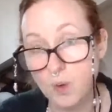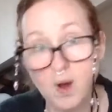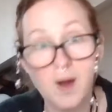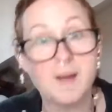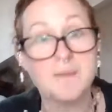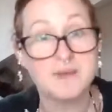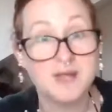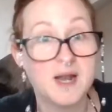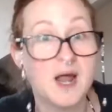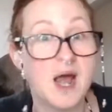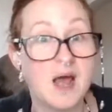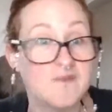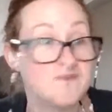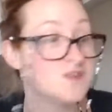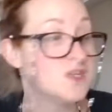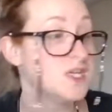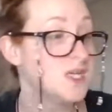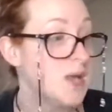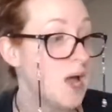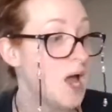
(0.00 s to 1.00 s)
I'm gonna have
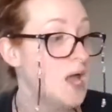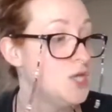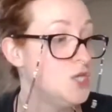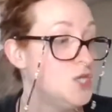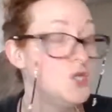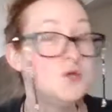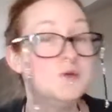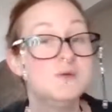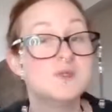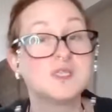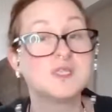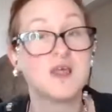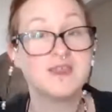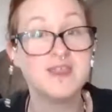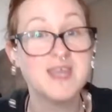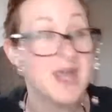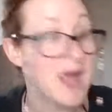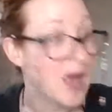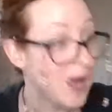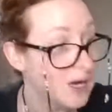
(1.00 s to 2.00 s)
to use
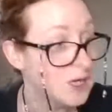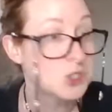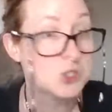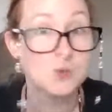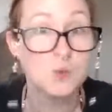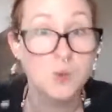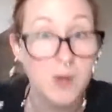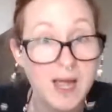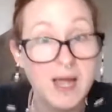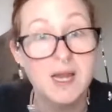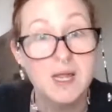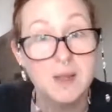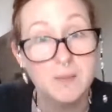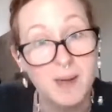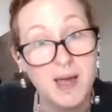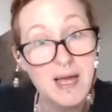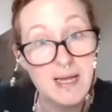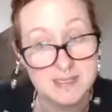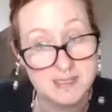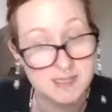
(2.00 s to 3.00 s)
the actual Kelly
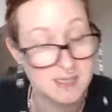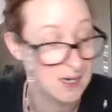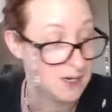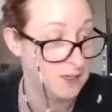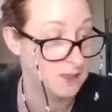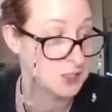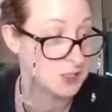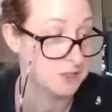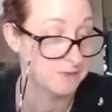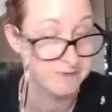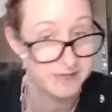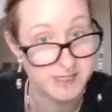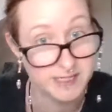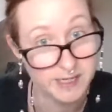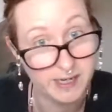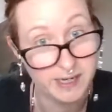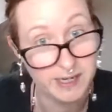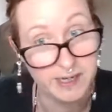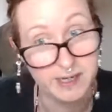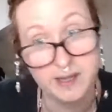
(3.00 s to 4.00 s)
Bear stash of
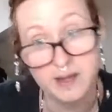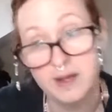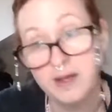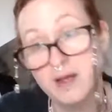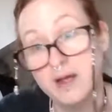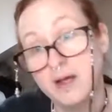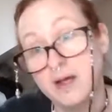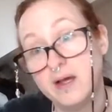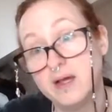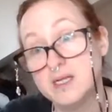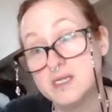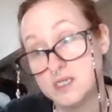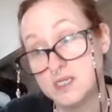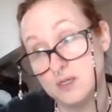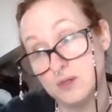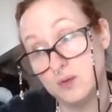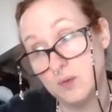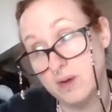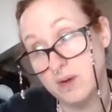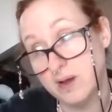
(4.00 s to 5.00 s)
tea
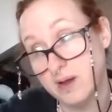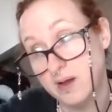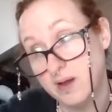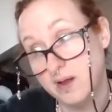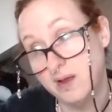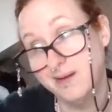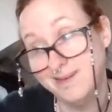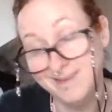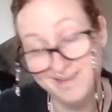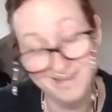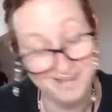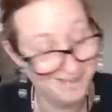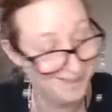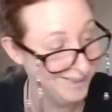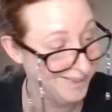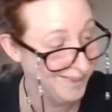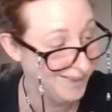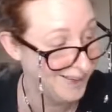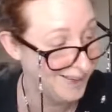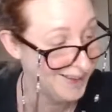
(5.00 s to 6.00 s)
to
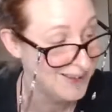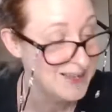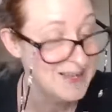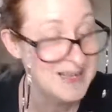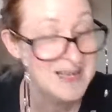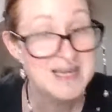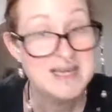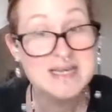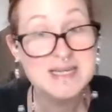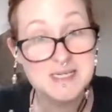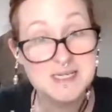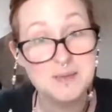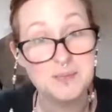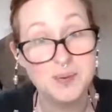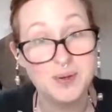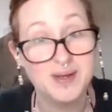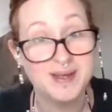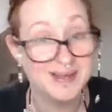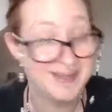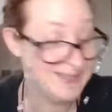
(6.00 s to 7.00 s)
to
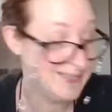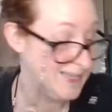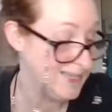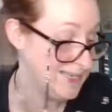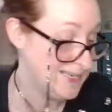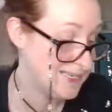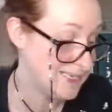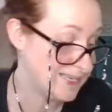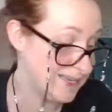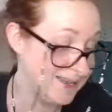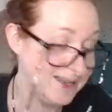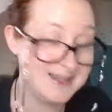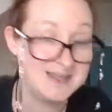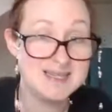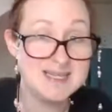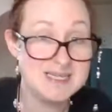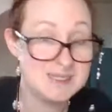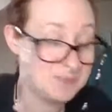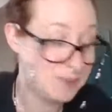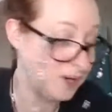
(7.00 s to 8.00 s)
put in
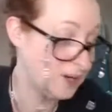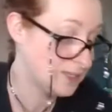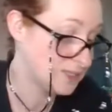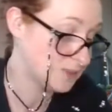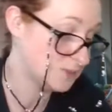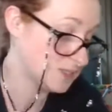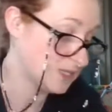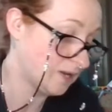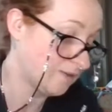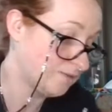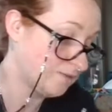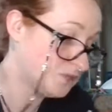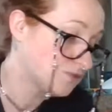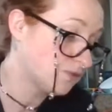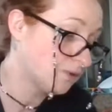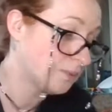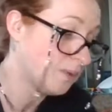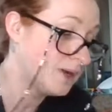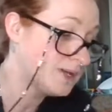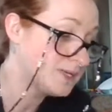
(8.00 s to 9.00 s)
these parcels. And I've
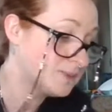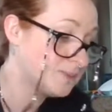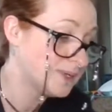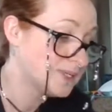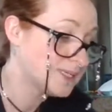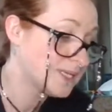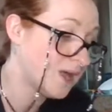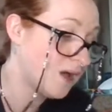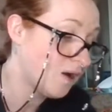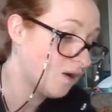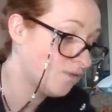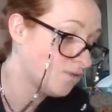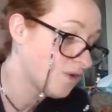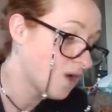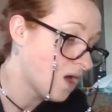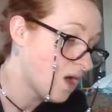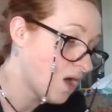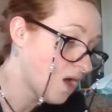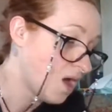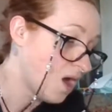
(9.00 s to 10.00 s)
just reminded myself
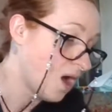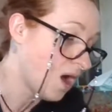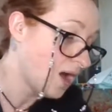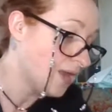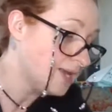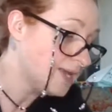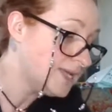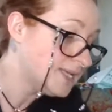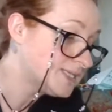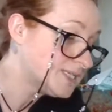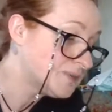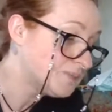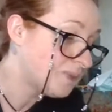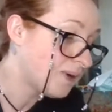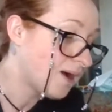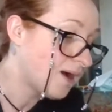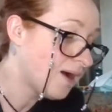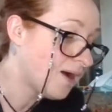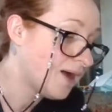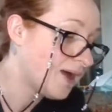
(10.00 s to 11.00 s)
I need to
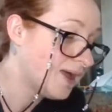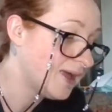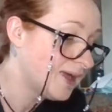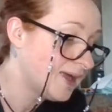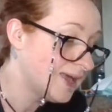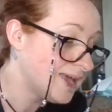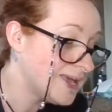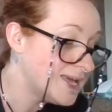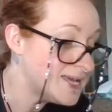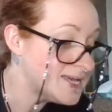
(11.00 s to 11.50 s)
buy